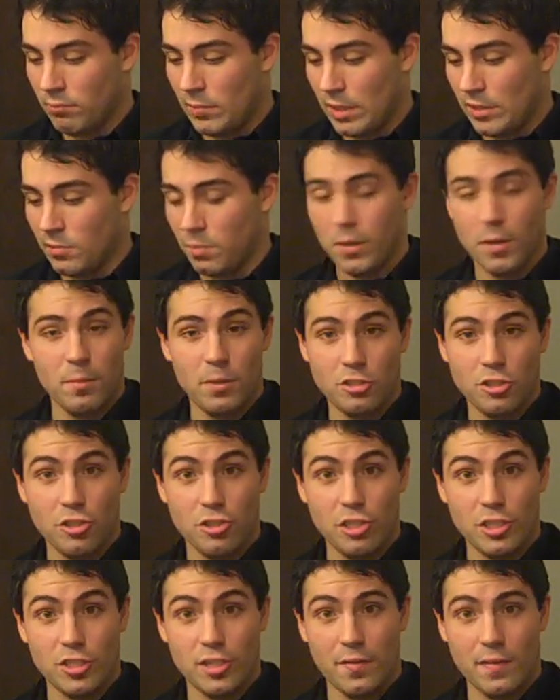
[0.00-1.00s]
that's pretty much
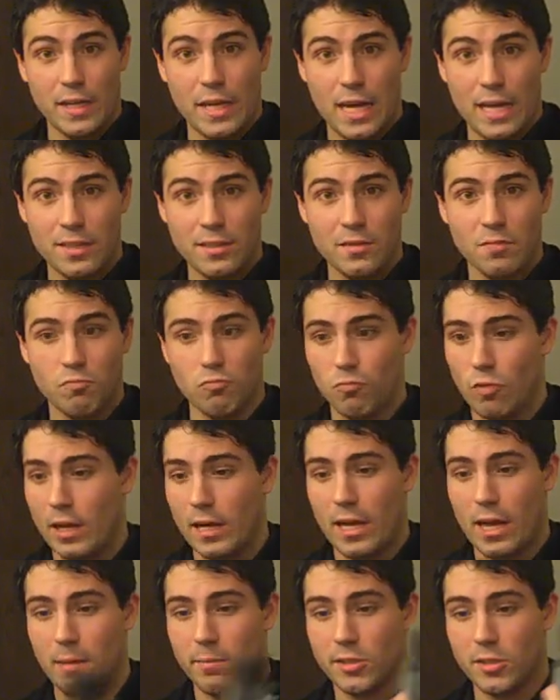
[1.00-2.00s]
the gist of it, guys.
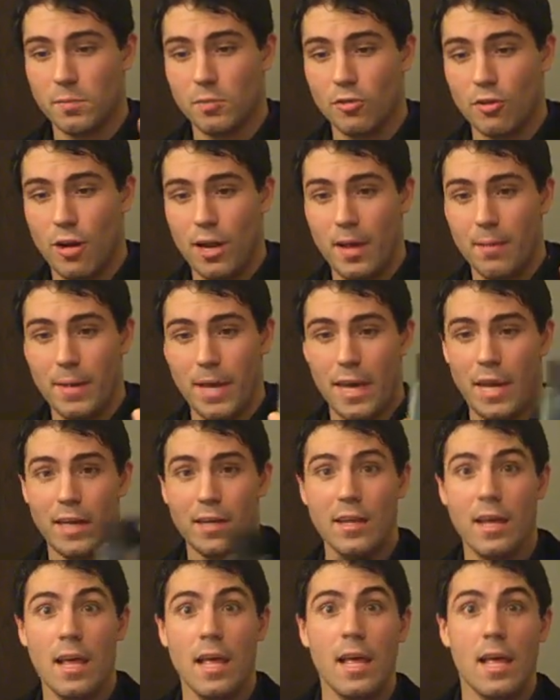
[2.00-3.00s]
Rate, comment, subscribe,
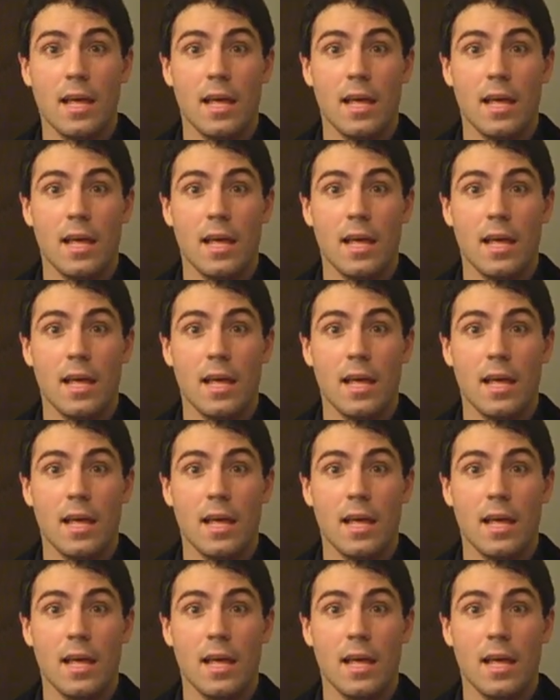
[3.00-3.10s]
and